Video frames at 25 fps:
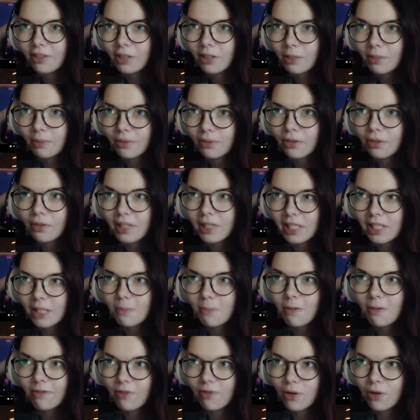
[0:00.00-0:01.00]
But no, this is
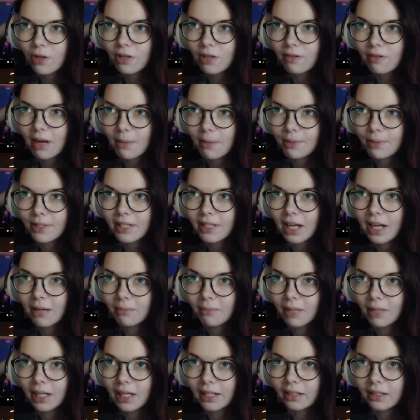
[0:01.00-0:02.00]
before the Rebels
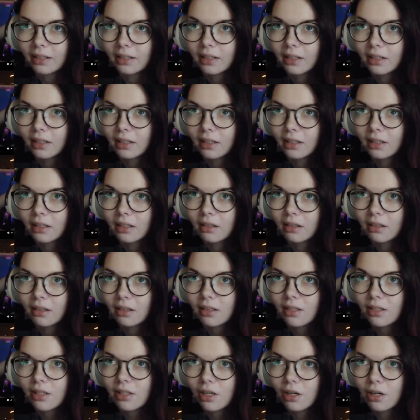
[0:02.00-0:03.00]
timeline.
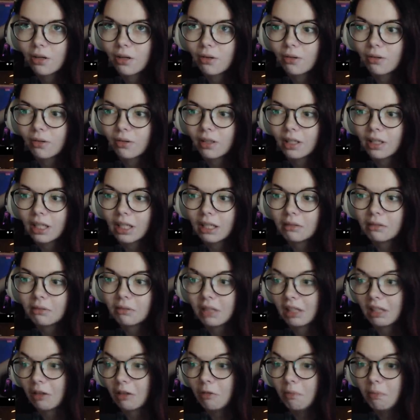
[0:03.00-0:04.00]
So, it
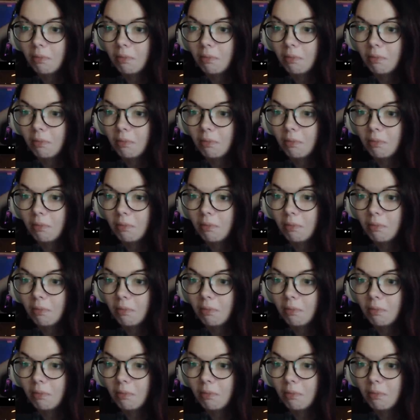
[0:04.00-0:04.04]
could...